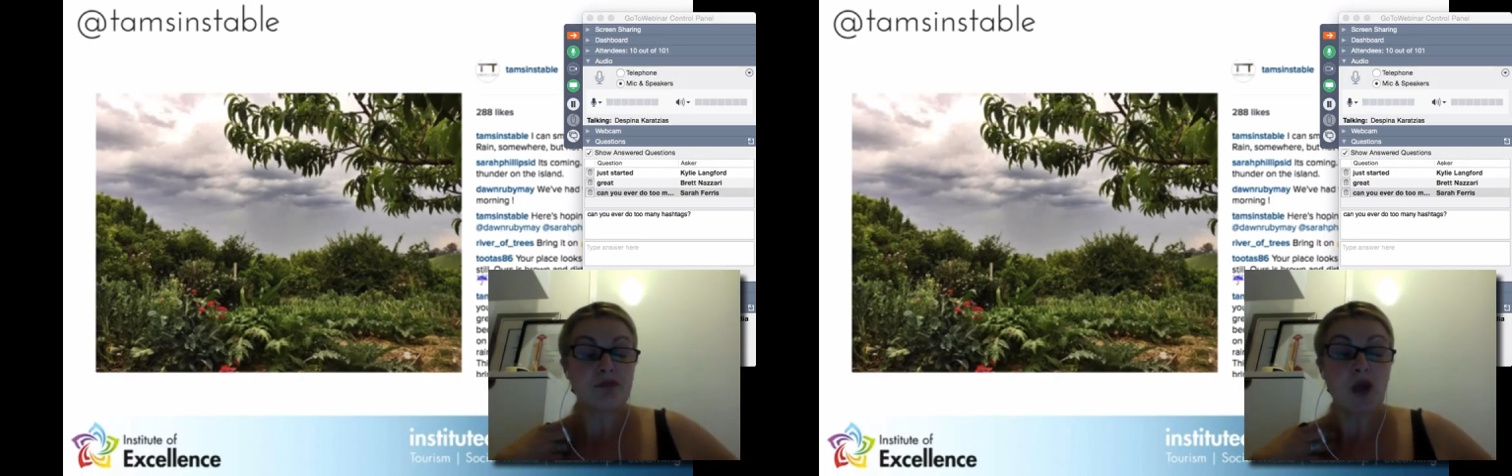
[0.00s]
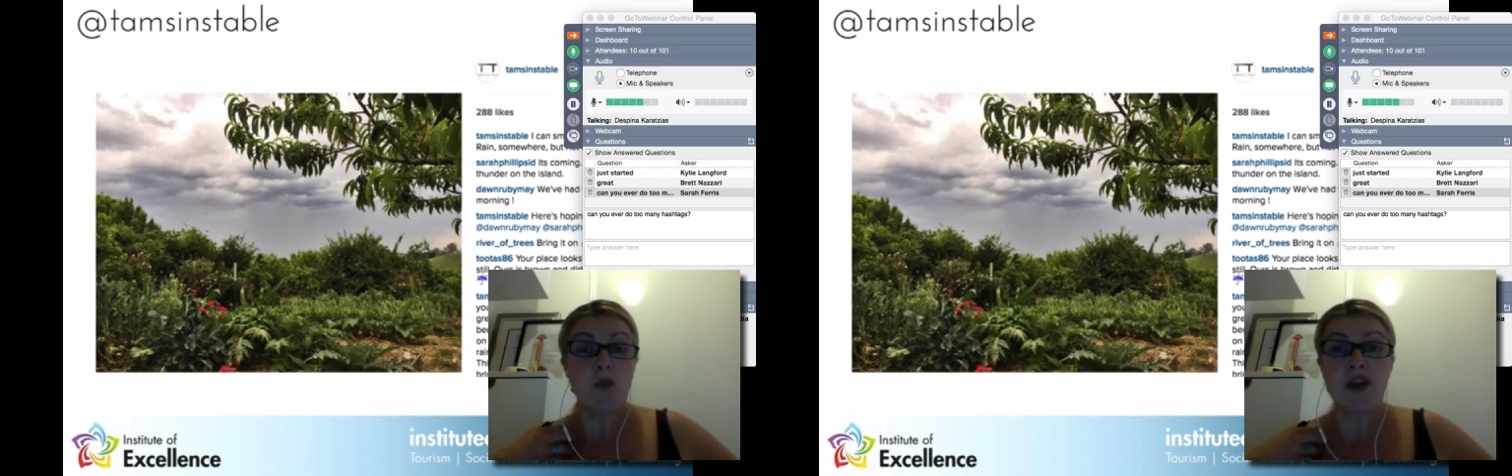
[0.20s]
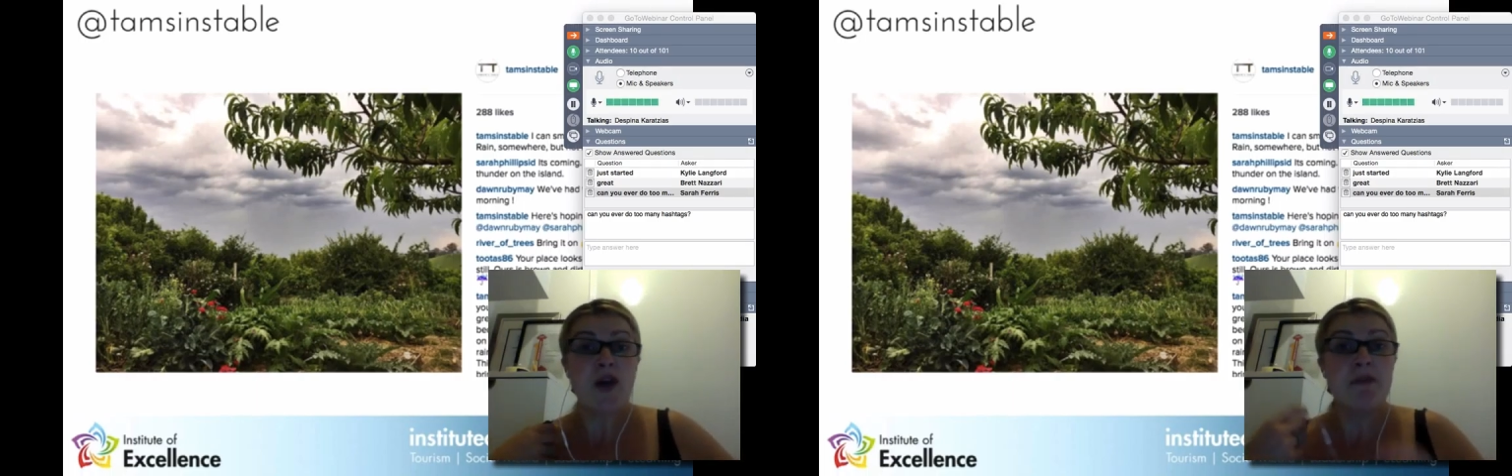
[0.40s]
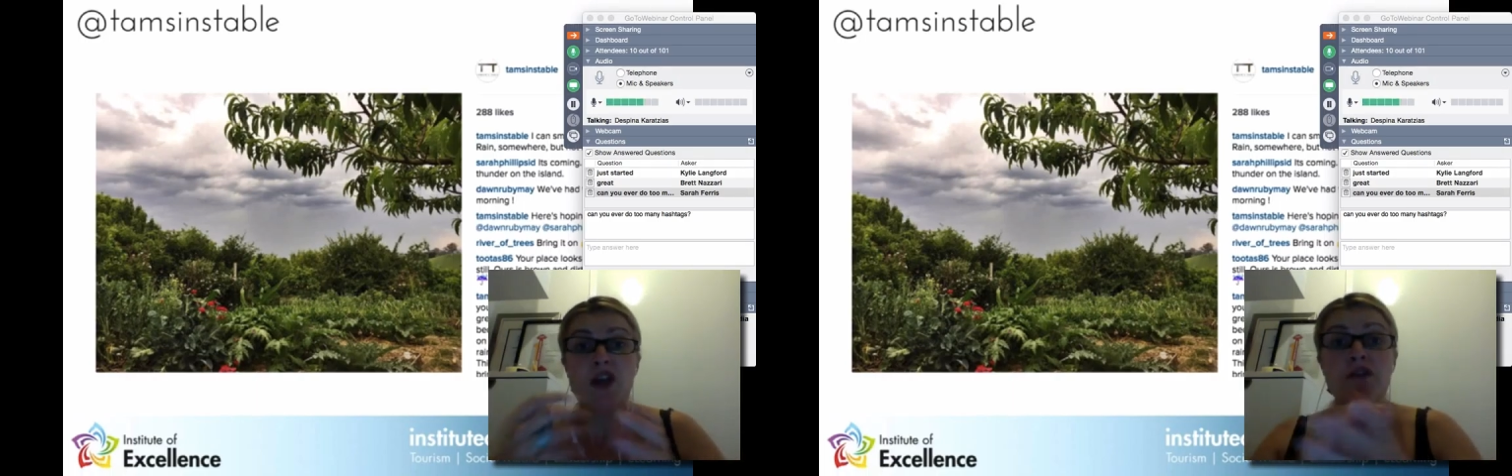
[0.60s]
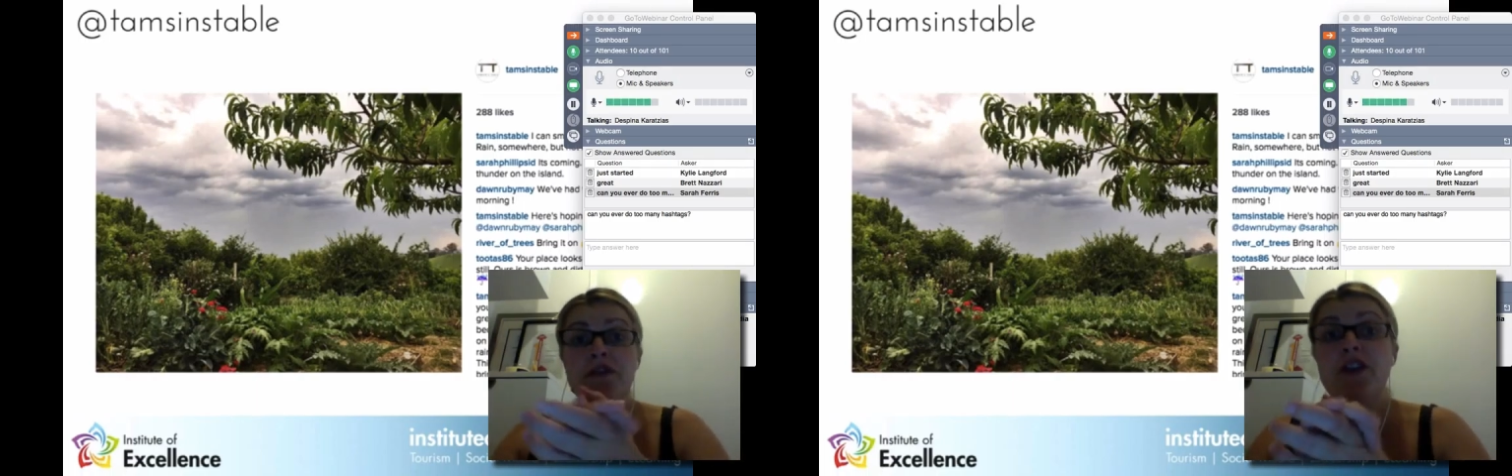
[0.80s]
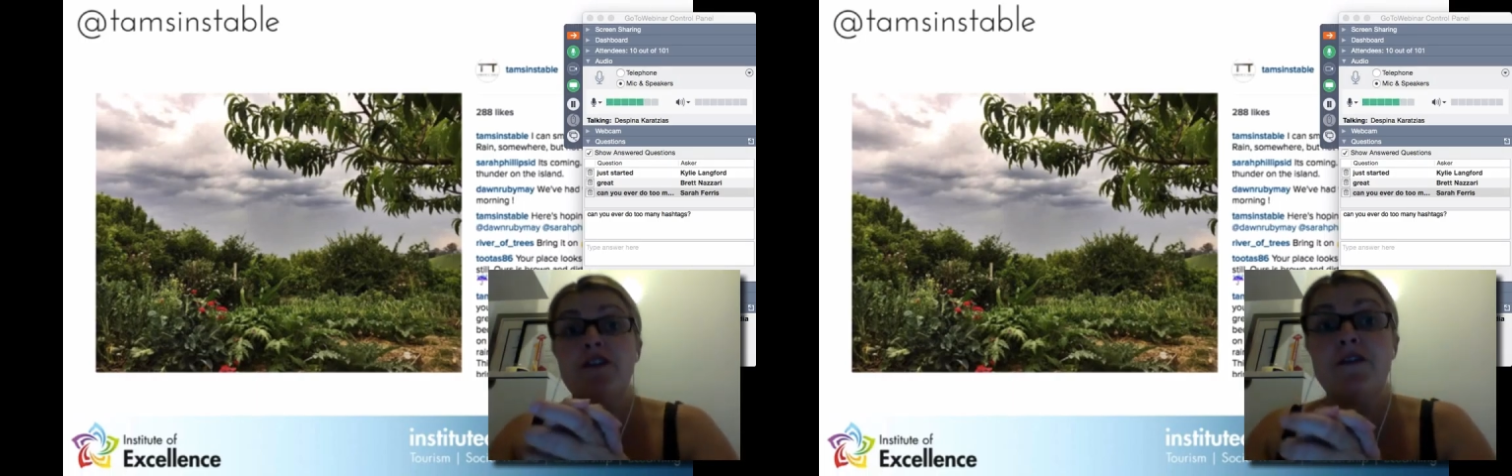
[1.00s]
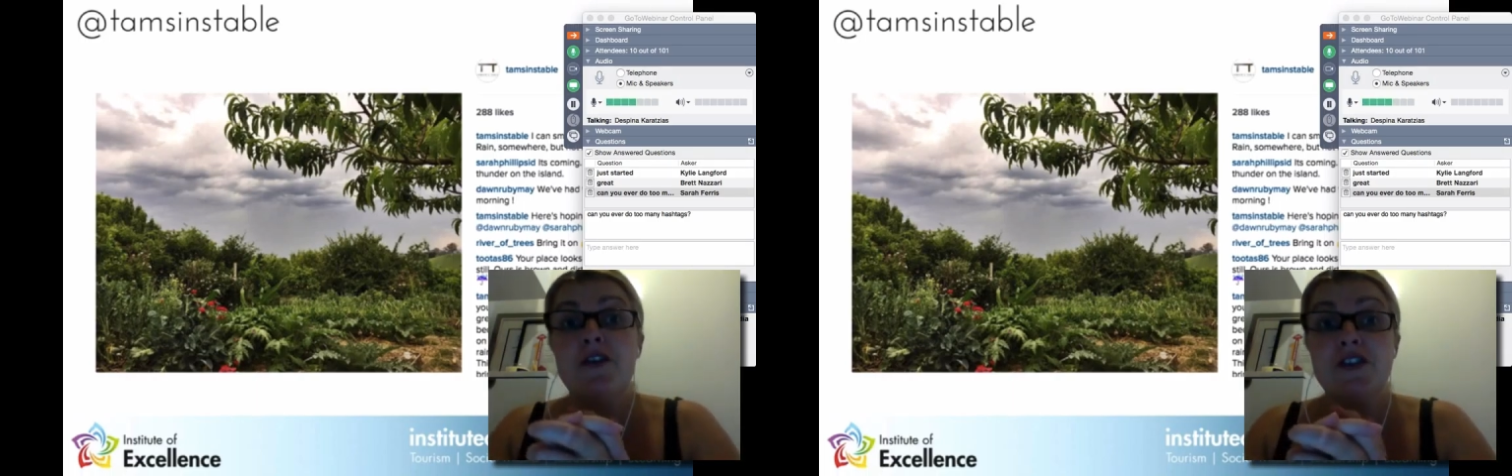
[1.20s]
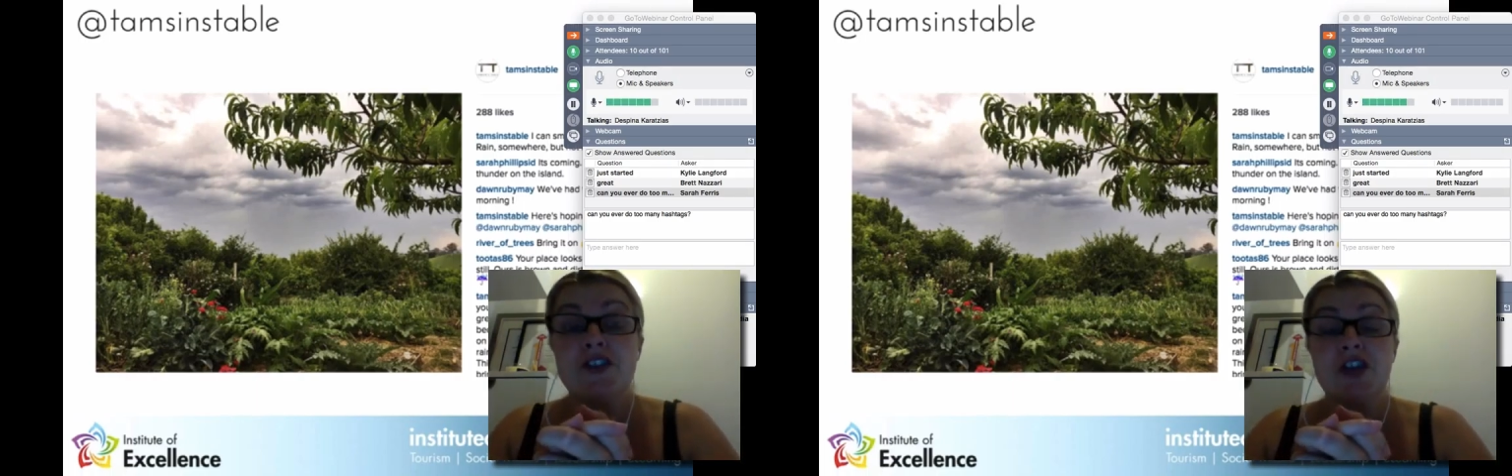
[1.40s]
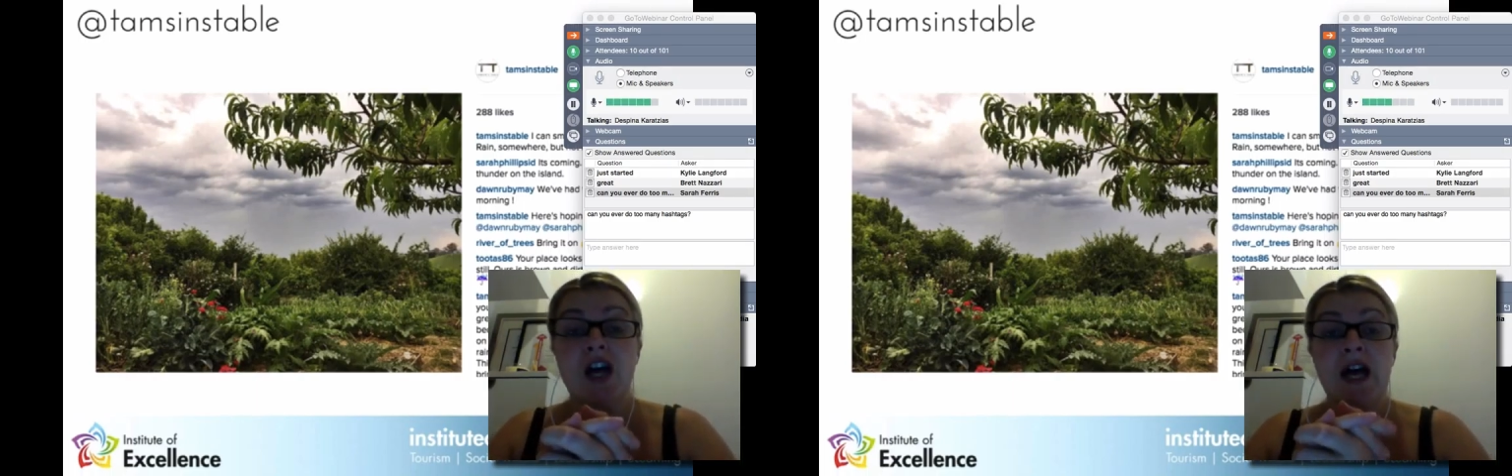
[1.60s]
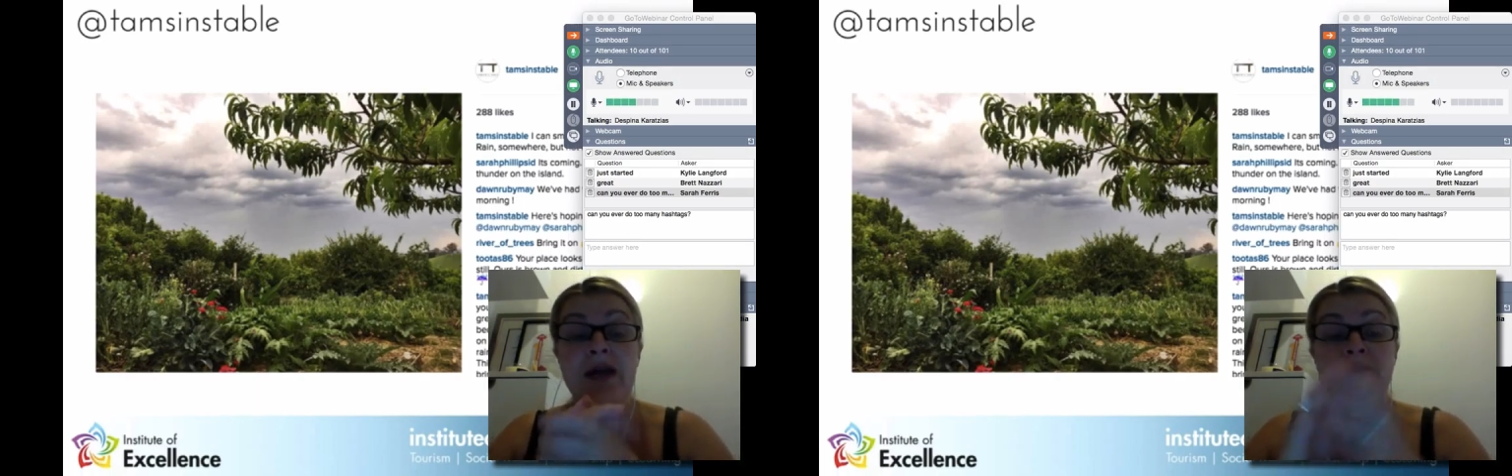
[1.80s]
when I met her for the first
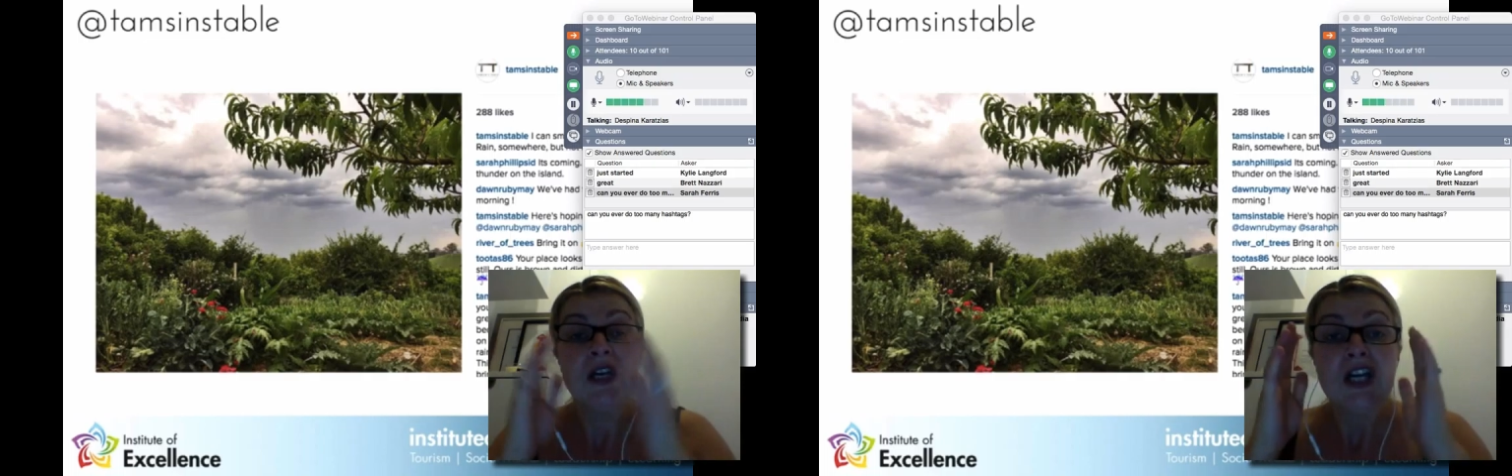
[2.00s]
time,